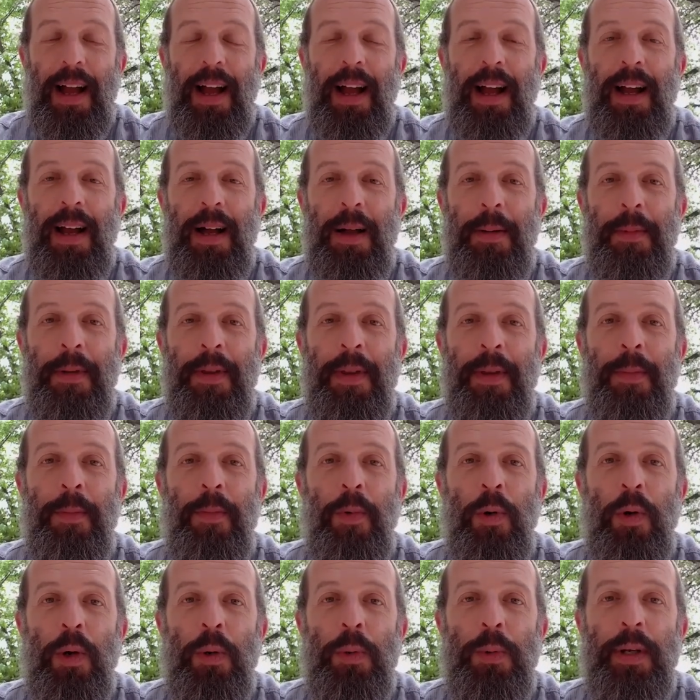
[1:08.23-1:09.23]
And the
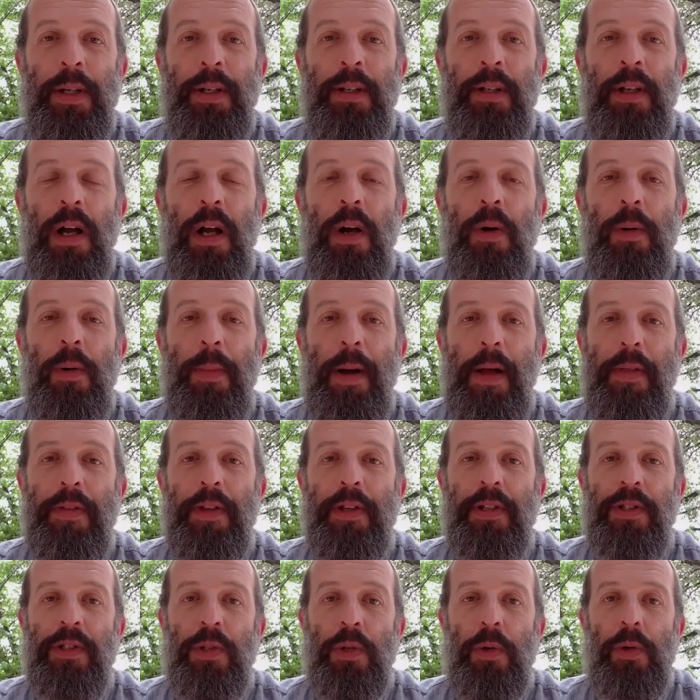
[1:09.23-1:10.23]
more we know about
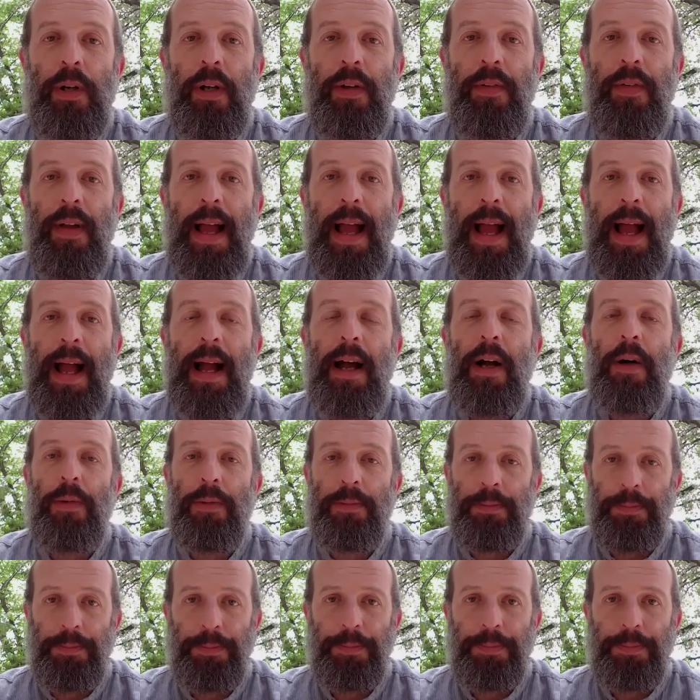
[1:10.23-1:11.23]
the story of how